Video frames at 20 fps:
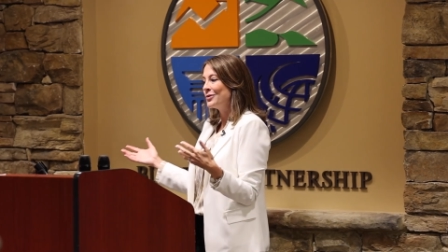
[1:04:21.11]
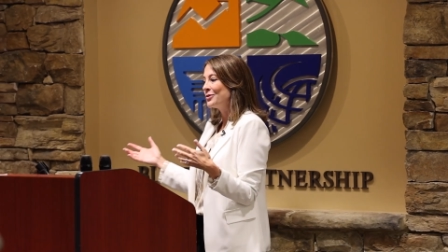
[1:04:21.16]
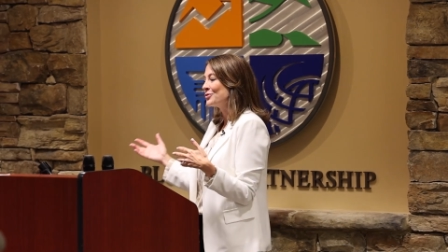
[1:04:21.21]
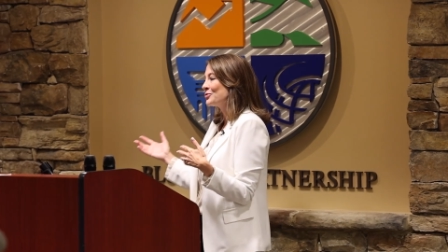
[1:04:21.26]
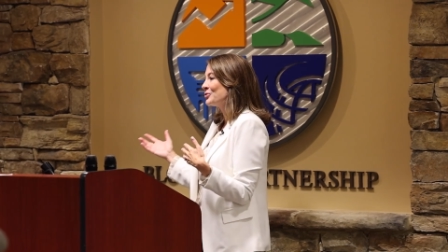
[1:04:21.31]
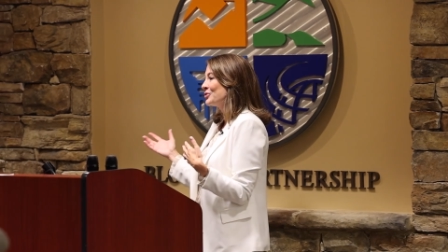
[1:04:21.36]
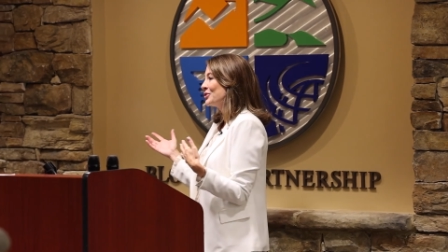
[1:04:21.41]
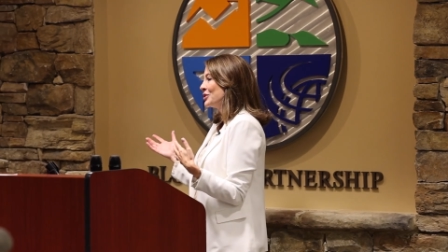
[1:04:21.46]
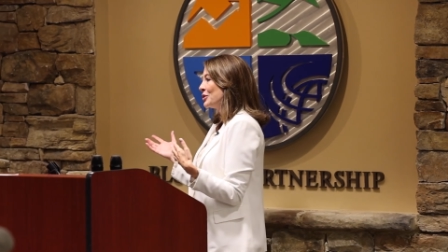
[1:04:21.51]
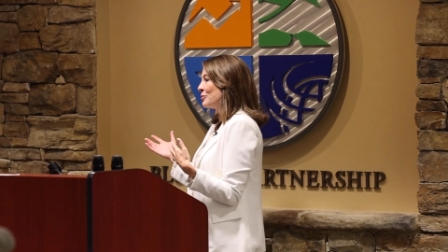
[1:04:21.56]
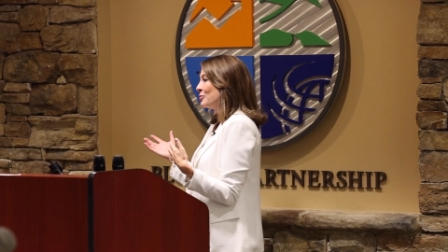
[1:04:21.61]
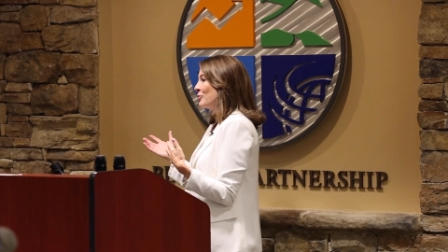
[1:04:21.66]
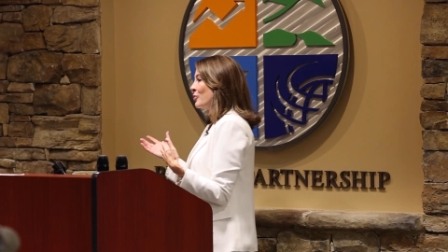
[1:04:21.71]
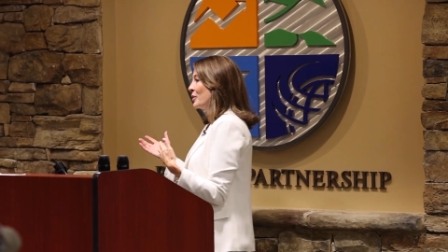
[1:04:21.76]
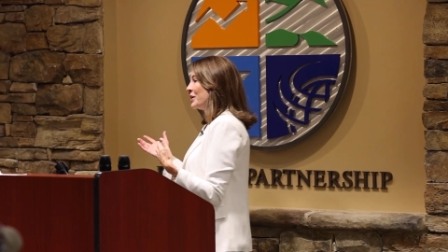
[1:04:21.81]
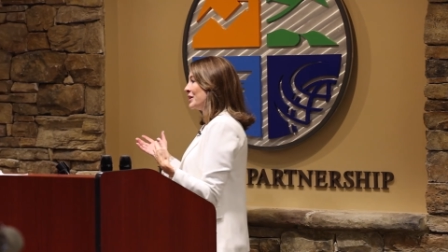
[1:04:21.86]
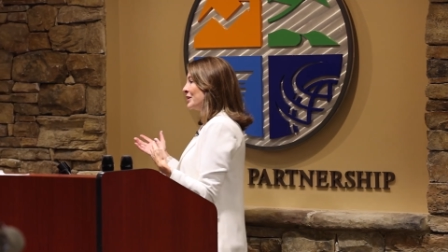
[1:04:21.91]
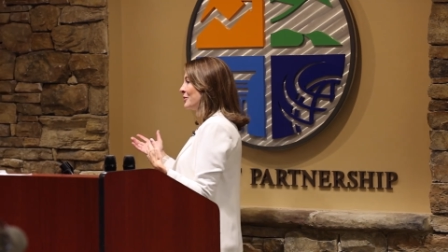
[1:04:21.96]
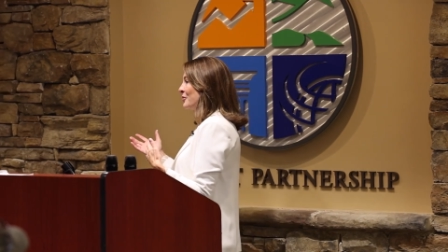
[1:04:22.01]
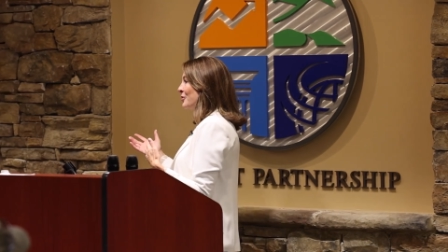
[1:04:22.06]
There's really no
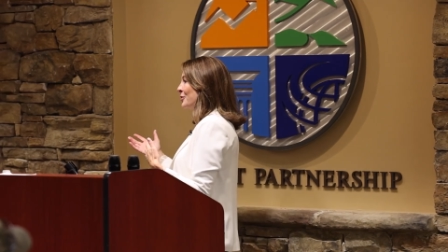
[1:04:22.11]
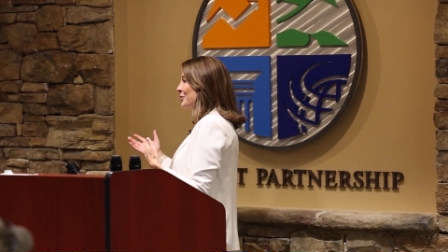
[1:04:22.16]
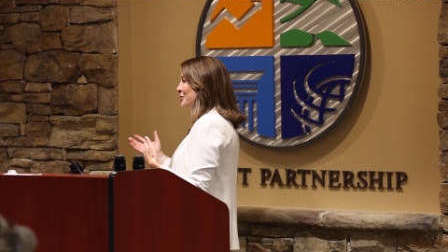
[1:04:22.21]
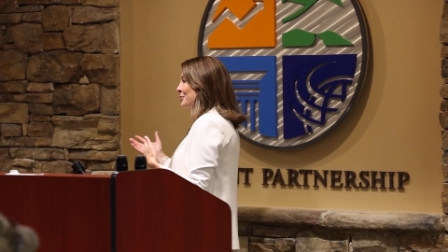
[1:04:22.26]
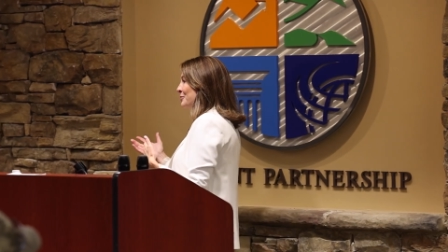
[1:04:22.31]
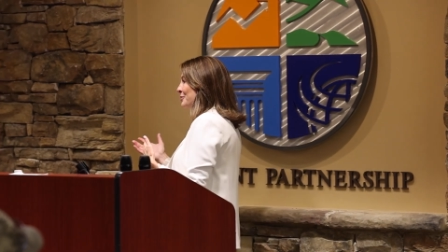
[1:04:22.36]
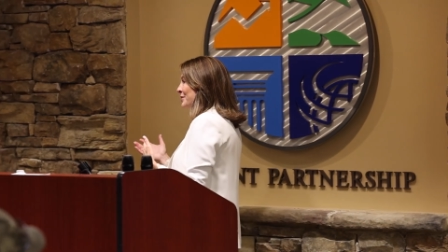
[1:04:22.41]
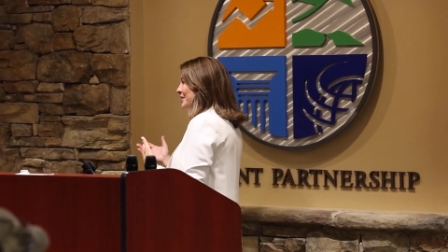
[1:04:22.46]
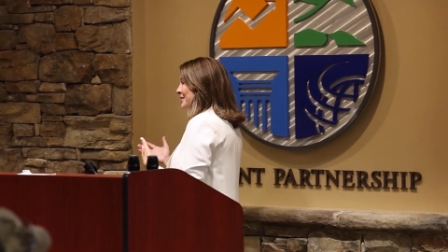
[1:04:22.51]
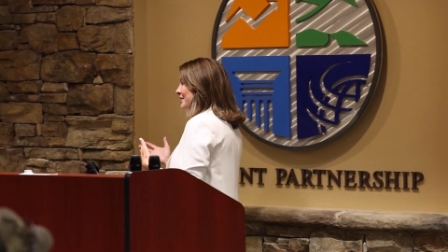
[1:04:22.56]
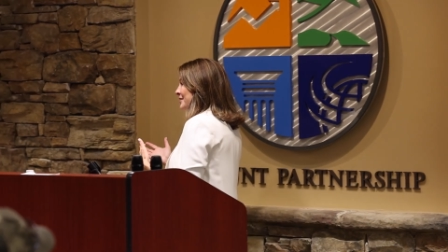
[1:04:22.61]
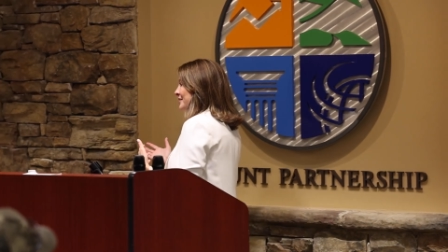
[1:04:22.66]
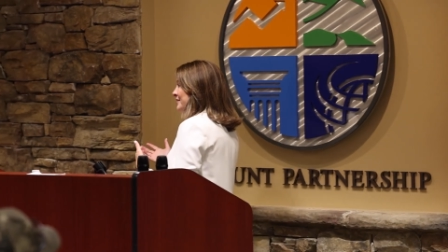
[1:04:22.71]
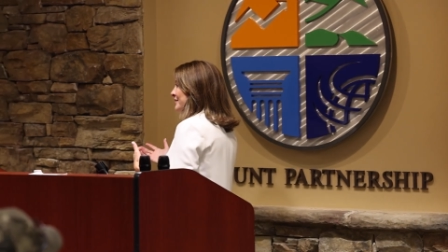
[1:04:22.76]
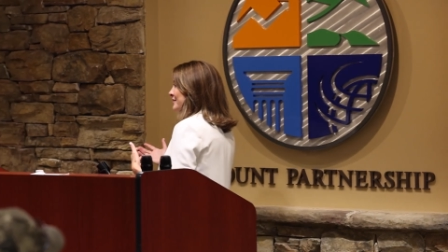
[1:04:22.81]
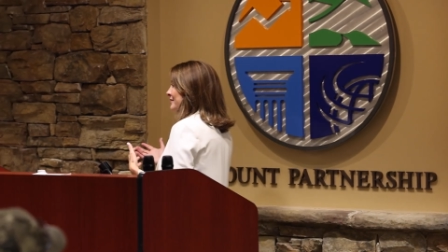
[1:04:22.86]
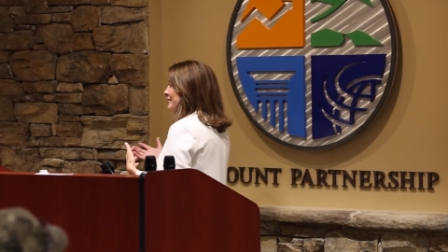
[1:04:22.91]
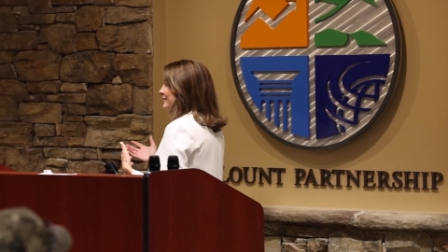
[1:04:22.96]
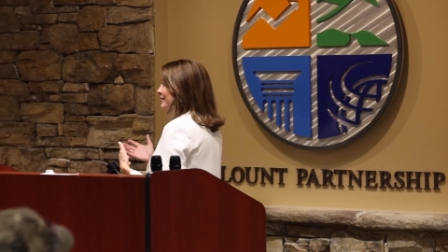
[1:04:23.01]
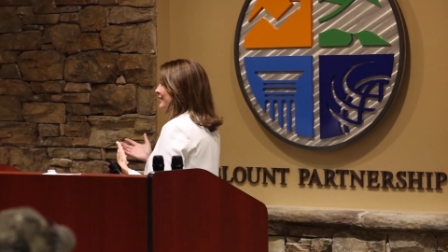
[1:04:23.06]
point in arguing,
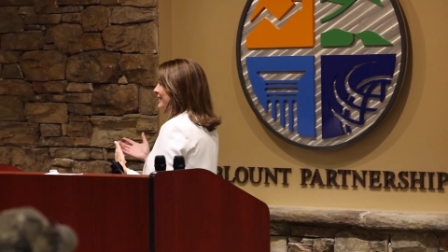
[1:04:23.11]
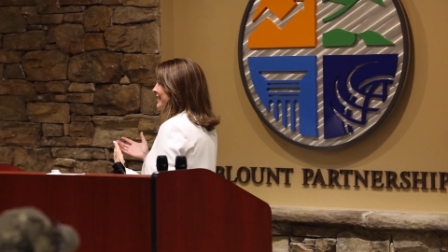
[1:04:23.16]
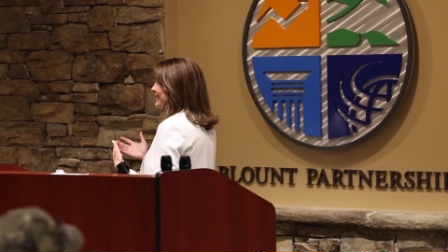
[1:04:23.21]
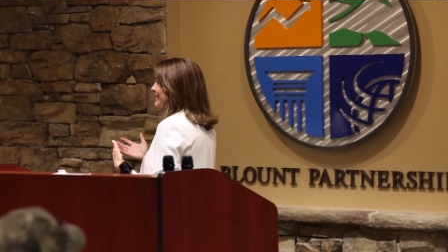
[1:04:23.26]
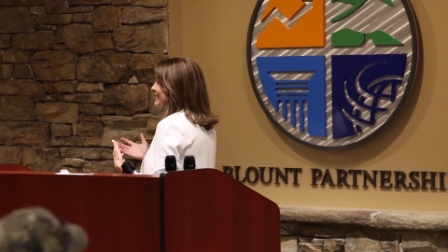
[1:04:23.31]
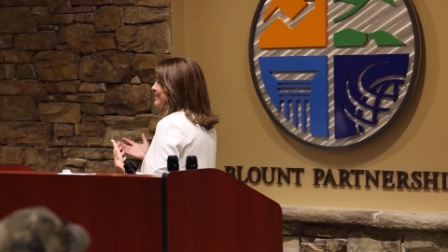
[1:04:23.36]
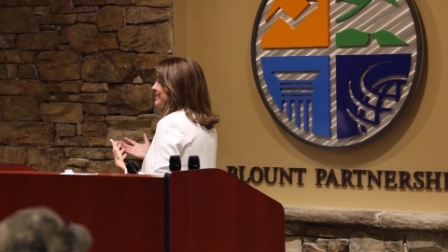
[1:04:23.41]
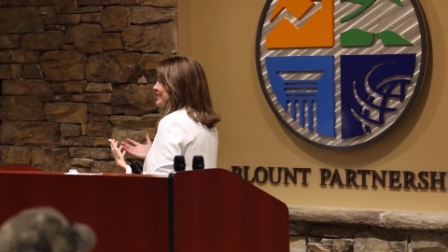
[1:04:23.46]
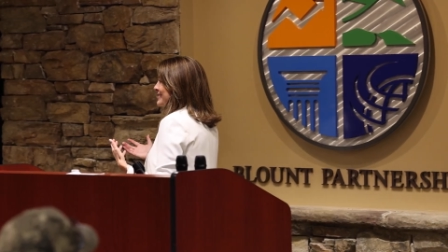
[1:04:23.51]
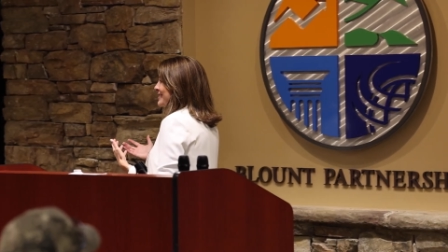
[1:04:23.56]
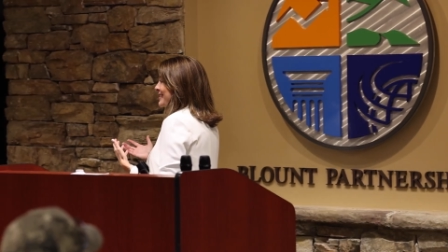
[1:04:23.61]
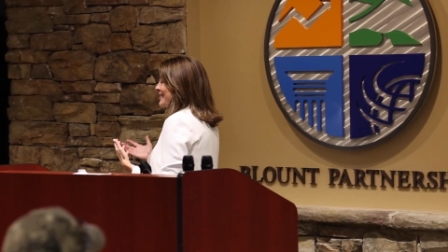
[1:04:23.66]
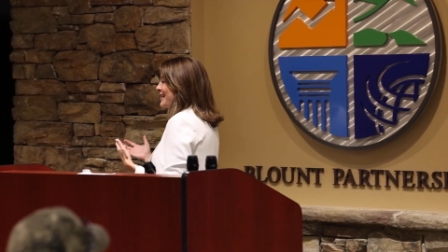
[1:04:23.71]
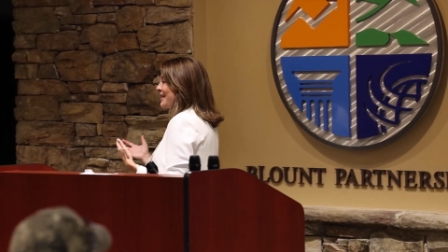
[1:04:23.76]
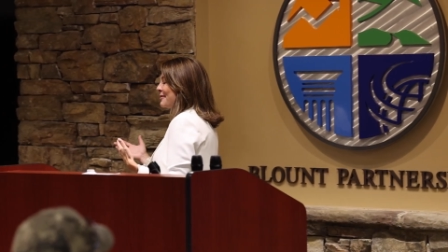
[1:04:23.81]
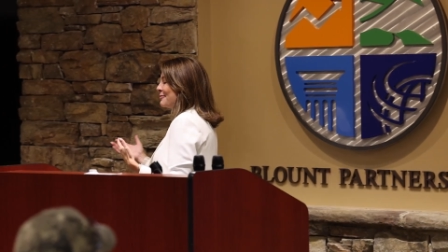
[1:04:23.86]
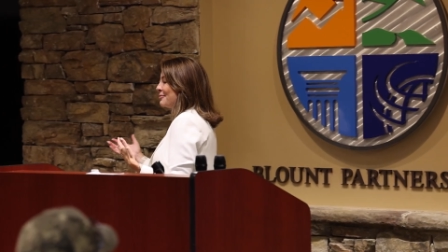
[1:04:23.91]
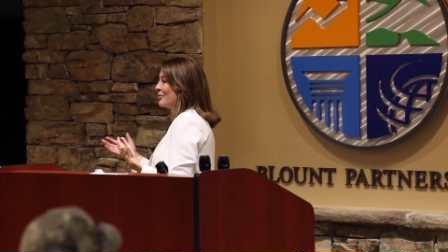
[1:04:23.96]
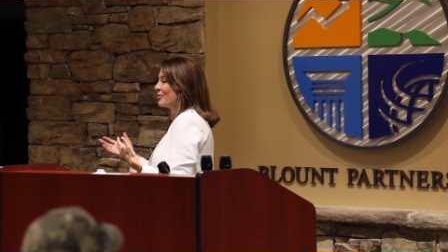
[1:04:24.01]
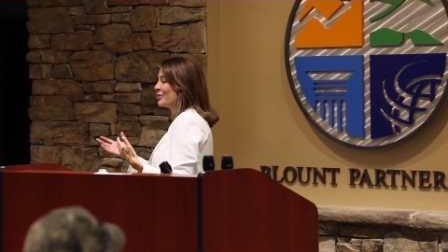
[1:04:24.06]
right? It's just not
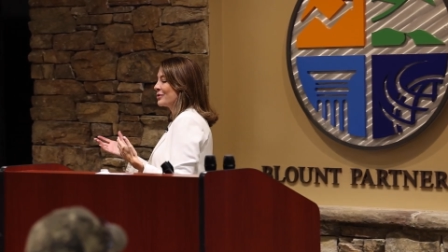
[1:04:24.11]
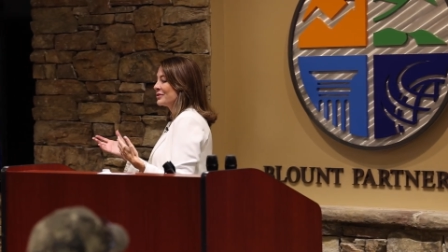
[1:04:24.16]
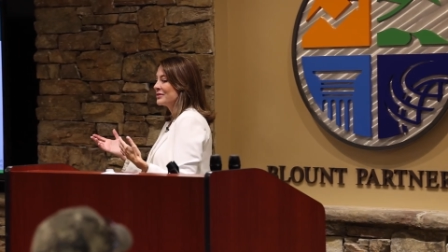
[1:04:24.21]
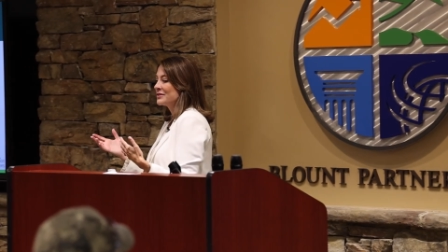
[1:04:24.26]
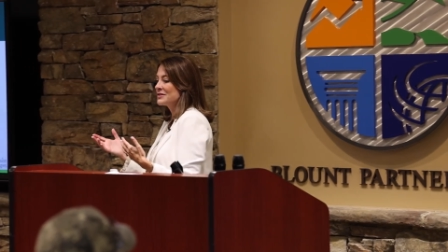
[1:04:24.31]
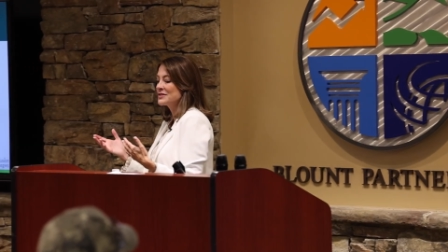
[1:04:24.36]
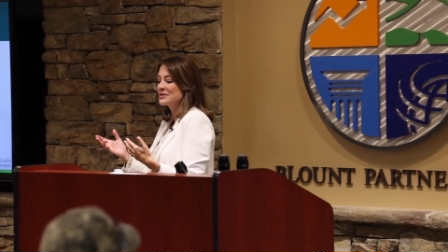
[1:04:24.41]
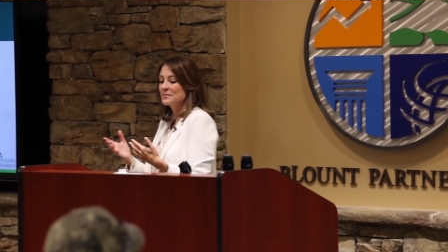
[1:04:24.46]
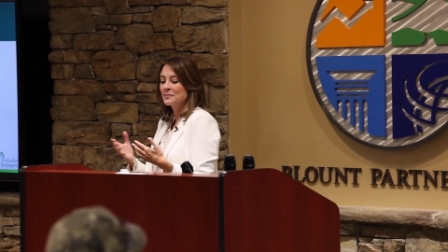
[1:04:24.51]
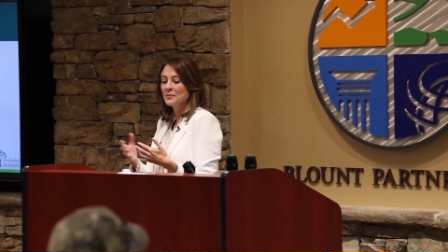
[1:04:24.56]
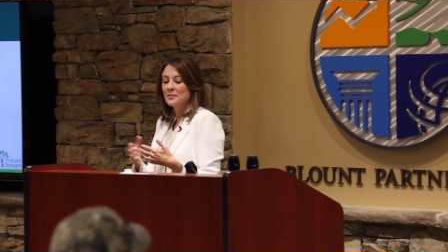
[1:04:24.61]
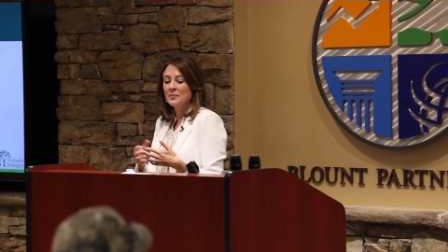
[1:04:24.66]
that important.